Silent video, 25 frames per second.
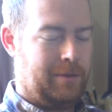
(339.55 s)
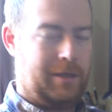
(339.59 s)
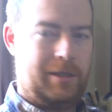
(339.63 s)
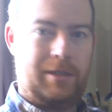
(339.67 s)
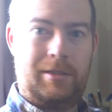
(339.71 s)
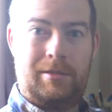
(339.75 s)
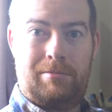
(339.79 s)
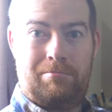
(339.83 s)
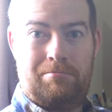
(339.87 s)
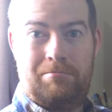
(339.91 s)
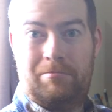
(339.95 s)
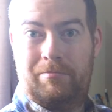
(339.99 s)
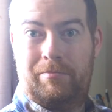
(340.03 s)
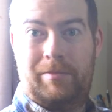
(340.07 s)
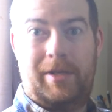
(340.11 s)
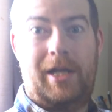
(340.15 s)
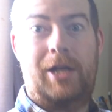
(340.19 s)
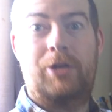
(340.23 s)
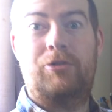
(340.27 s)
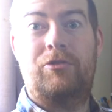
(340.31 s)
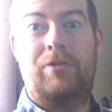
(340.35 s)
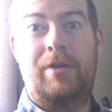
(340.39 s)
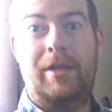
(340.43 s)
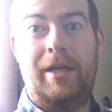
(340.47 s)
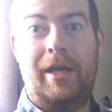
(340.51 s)
It's
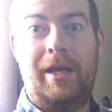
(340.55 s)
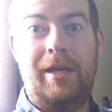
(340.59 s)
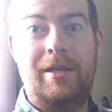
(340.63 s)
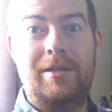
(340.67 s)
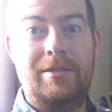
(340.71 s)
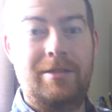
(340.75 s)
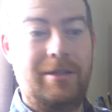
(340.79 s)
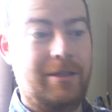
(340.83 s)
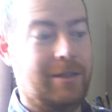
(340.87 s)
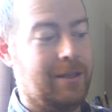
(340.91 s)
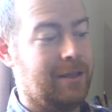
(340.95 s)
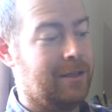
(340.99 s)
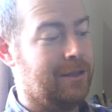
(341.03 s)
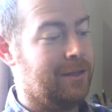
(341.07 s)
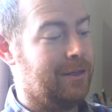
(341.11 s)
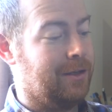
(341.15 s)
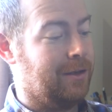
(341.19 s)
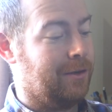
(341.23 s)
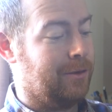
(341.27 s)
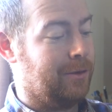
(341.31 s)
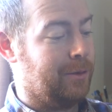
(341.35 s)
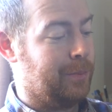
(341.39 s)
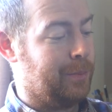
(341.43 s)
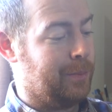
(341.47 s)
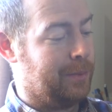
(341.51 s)
naturally hazy, there you
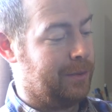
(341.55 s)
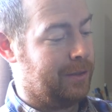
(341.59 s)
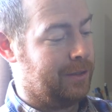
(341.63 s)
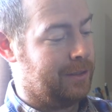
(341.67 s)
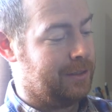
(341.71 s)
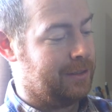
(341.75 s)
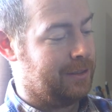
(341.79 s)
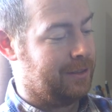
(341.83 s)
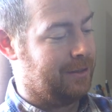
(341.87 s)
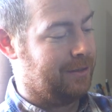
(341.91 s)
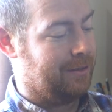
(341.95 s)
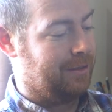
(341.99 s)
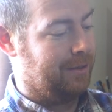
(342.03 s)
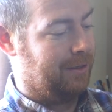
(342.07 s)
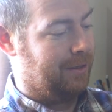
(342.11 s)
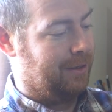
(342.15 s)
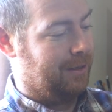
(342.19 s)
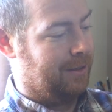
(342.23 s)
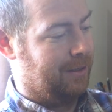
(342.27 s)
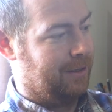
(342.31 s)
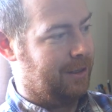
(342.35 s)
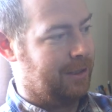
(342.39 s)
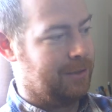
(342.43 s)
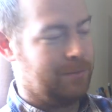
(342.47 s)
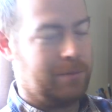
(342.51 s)
go, but
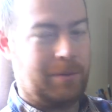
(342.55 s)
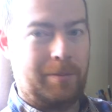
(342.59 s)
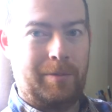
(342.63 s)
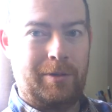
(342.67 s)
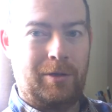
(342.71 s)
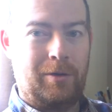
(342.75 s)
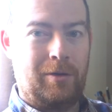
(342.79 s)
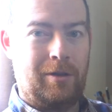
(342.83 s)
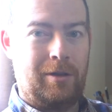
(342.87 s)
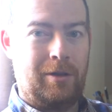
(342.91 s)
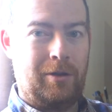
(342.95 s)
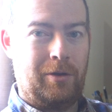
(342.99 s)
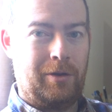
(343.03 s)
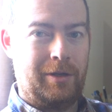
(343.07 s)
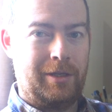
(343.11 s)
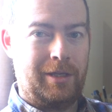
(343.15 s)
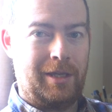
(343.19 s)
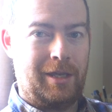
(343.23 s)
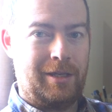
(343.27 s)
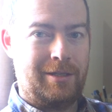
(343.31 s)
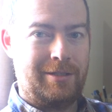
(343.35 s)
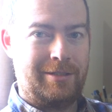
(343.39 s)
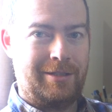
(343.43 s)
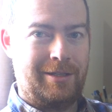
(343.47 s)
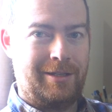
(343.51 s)
it's probably got a lot of
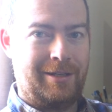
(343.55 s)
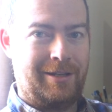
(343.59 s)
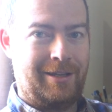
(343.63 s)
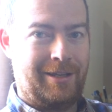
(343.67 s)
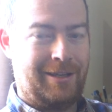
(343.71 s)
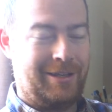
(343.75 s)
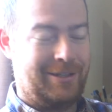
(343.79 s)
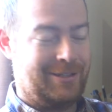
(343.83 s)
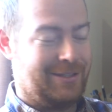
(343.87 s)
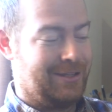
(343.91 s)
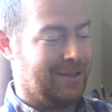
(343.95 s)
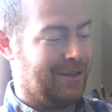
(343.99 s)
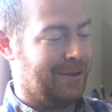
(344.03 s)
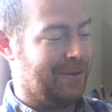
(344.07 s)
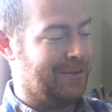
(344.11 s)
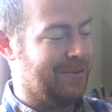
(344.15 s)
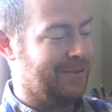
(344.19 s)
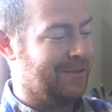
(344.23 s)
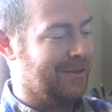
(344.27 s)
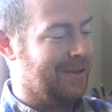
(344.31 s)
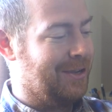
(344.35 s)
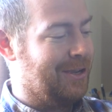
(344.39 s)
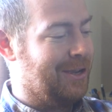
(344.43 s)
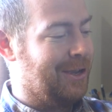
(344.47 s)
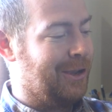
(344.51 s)
yeast in there, so
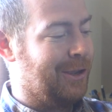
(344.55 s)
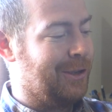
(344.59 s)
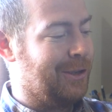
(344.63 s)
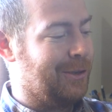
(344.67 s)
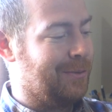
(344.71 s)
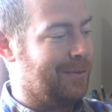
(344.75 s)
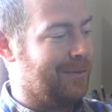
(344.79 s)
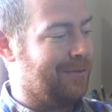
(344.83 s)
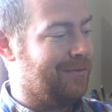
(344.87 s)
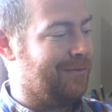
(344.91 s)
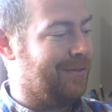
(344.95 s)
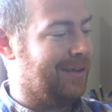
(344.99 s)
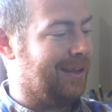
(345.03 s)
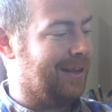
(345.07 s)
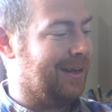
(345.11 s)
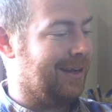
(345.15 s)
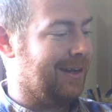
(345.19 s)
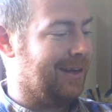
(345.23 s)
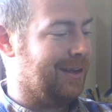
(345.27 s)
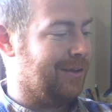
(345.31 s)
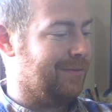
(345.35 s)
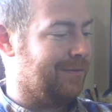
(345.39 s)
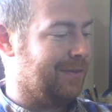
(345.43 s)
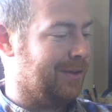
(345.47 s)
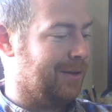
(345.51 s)
you'll be
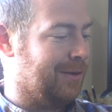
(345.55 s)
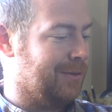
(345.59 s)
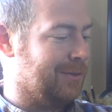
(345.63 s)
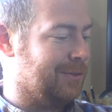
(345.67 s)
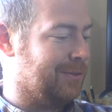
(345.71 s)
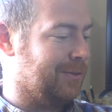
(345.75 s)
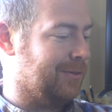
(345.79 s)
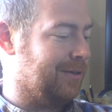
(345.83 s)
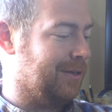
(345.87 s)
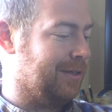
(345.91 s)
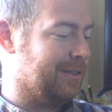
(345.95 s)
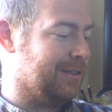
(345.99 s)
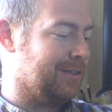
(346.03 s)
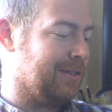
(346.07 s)
feeling it if you go toilet.